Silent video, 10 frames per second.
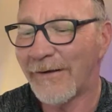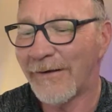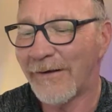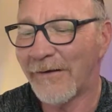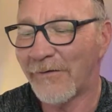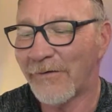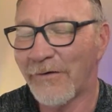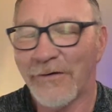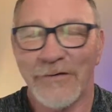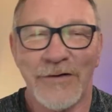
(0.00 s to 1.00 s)
you
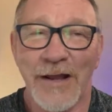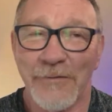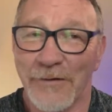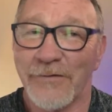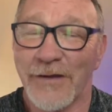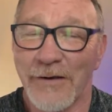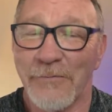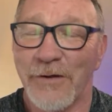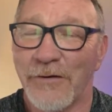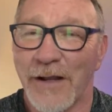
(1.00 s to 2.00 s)
got
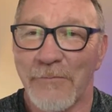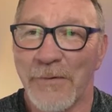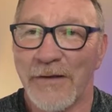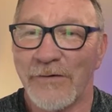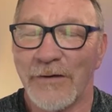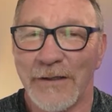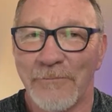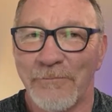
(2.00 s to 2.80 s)
to basically